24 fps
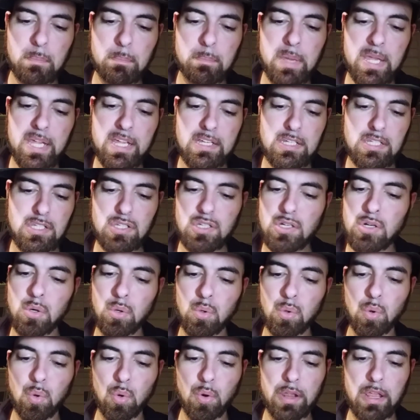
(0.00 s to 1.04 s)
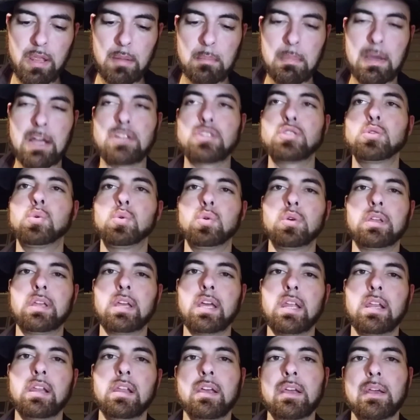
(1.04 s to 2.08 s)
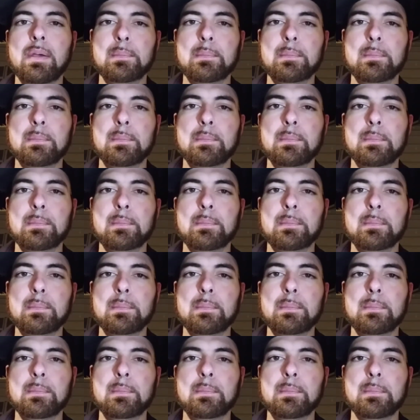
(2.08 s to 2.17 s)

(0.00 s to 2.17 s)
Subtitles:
biggest tool in my toolkit,